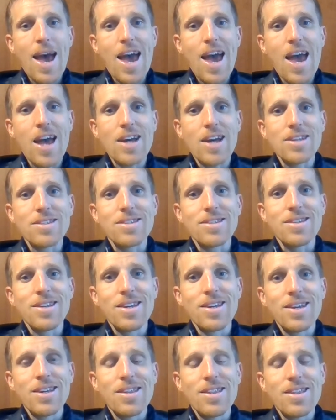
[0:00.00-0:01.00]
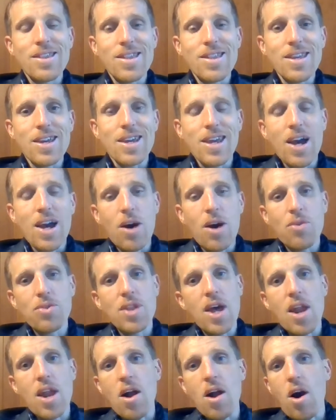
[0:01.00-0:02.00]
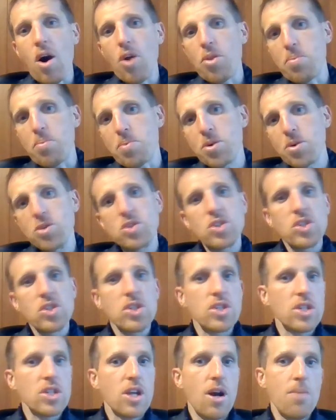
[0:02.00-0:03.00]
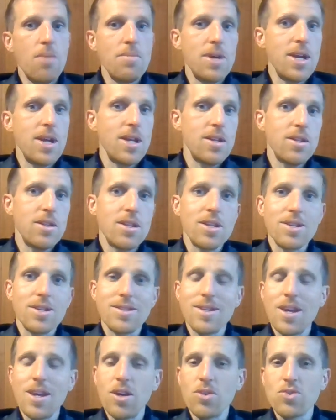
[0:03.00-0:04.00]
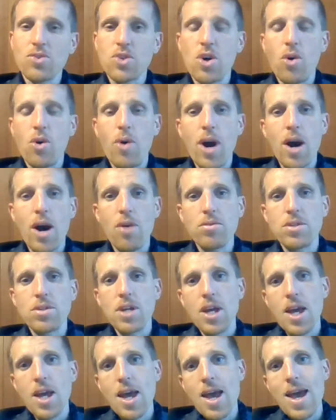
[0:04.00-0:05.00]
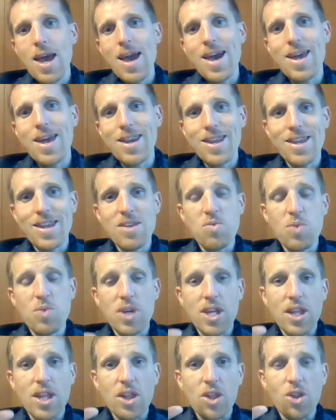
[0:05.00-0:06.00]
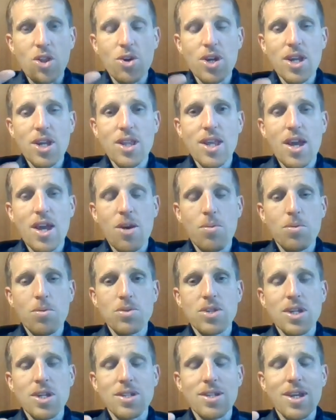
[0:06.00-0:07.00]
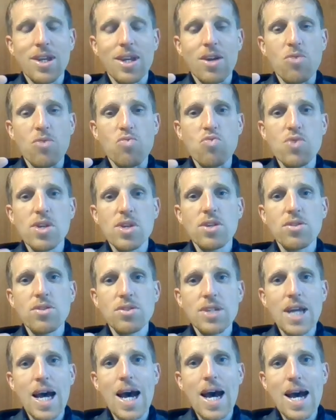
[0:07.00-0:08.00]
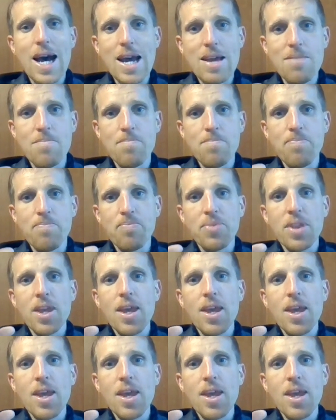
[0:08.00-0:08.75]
as the account that all the purchases come in, the sales go out, and we can look at that almost as like a real-time